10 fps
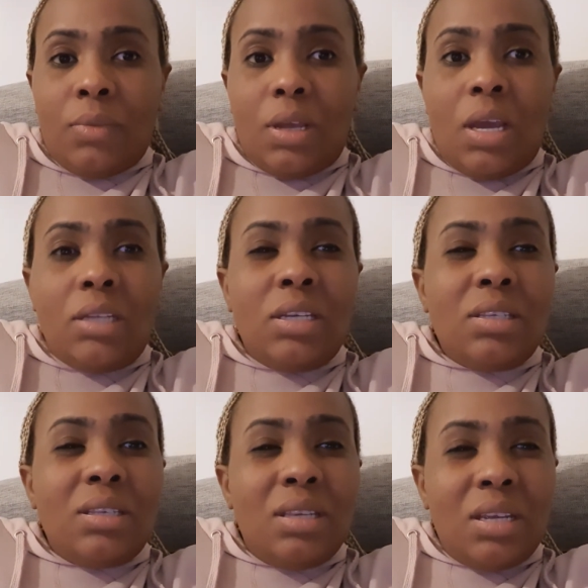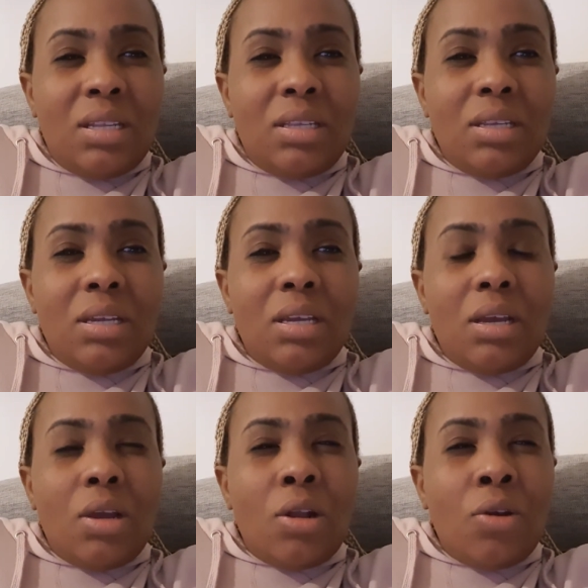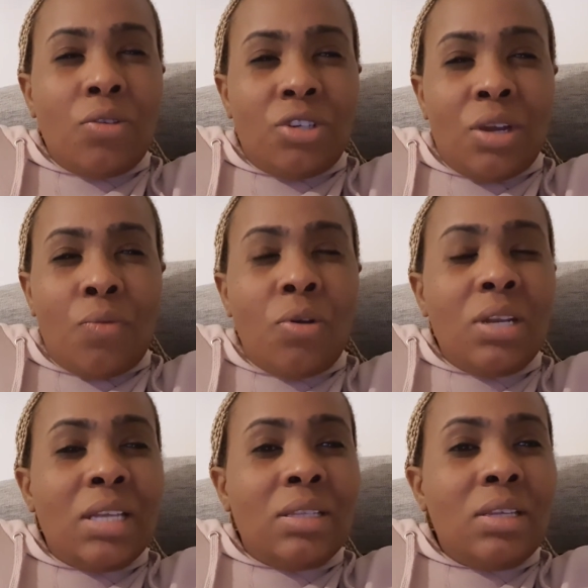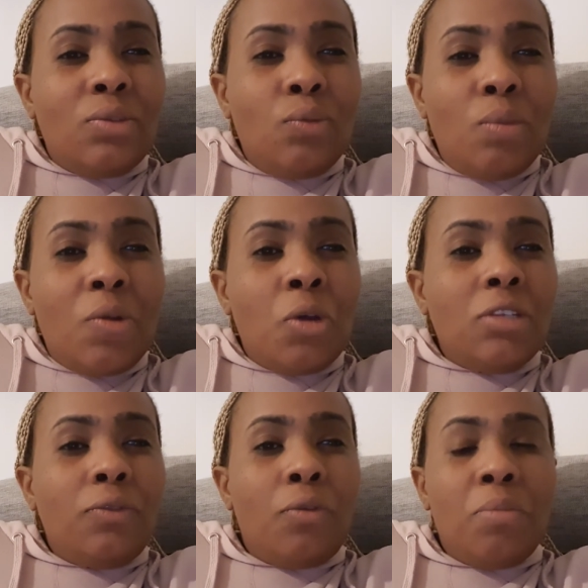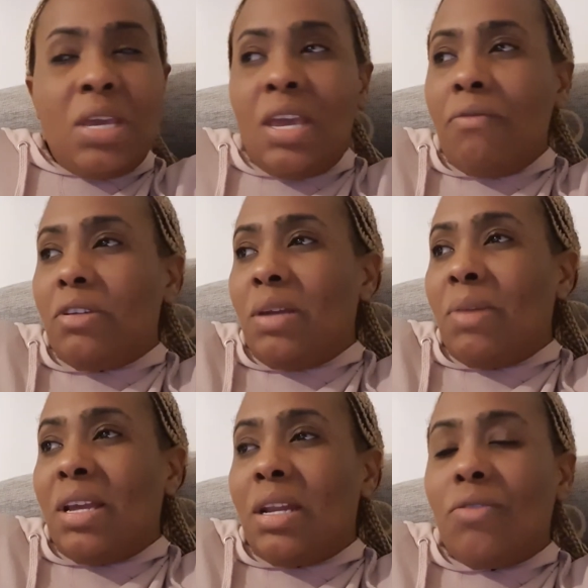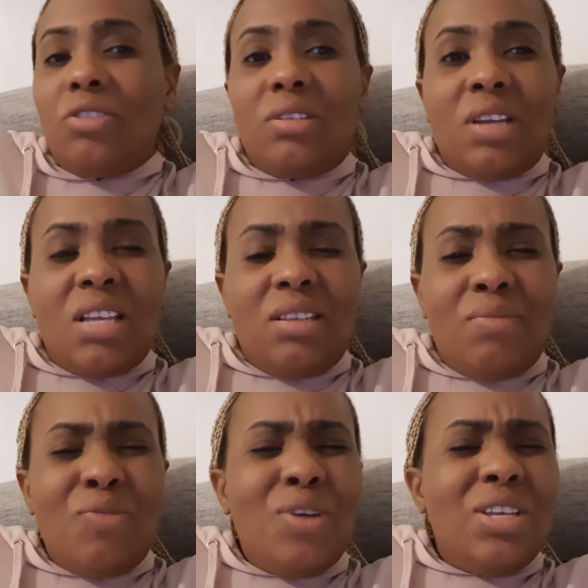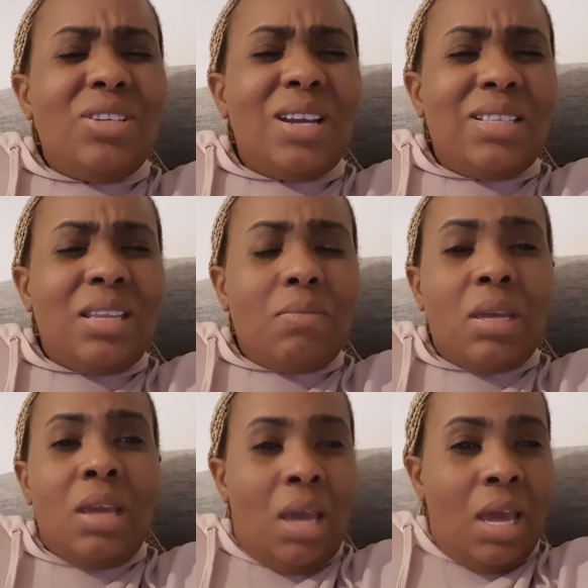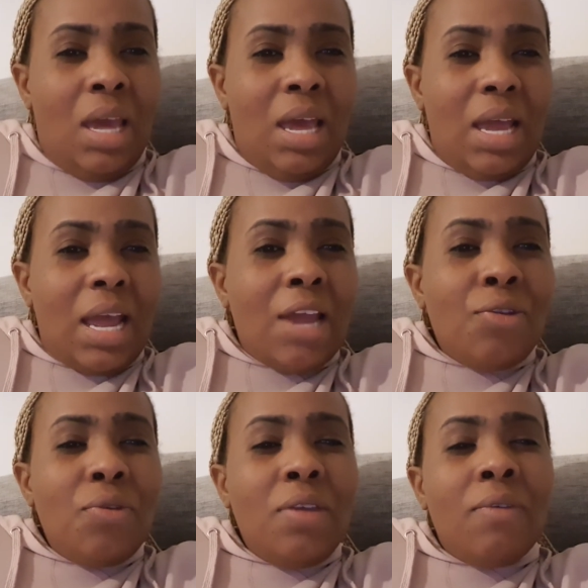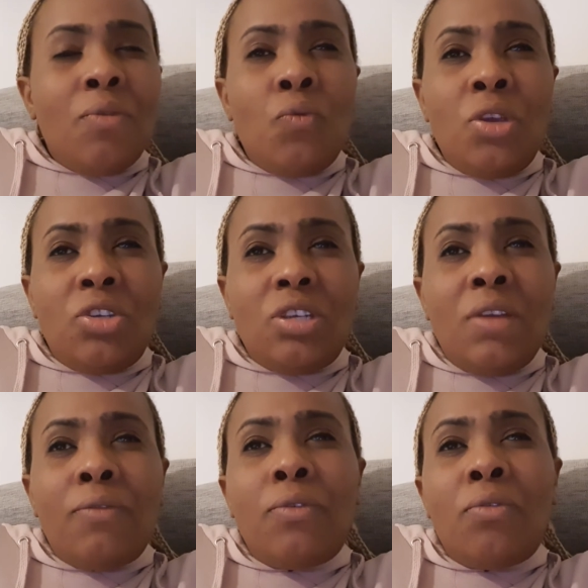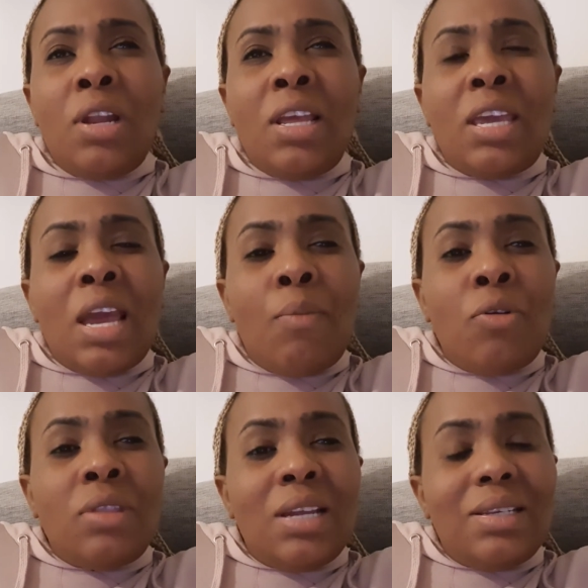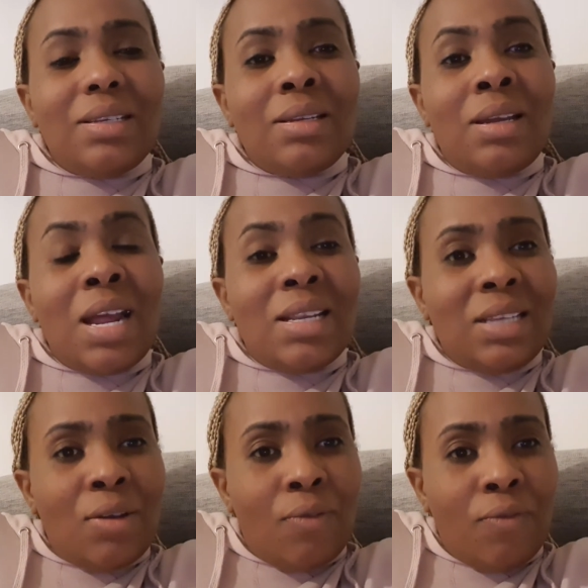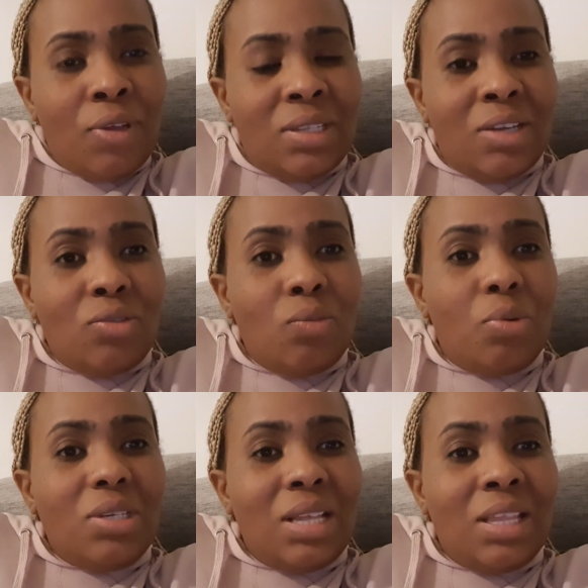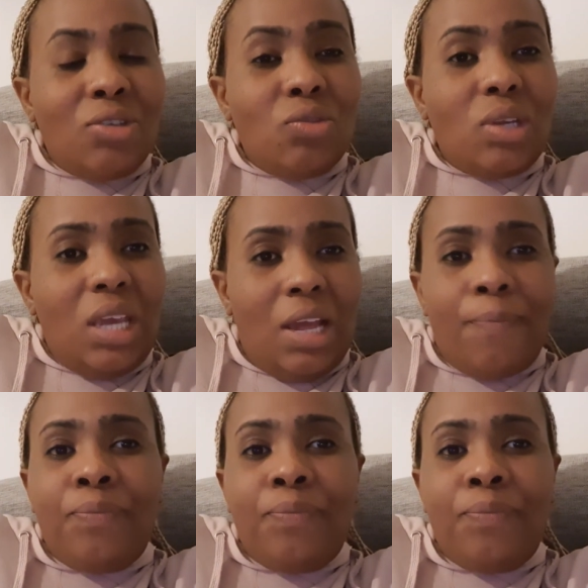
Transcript: I just need closure. What does this woman want from me every time? Like now she's cussing me. Why is she cussing me? Can you even wish, if you really care about that grandson of yours that you pretend that you care,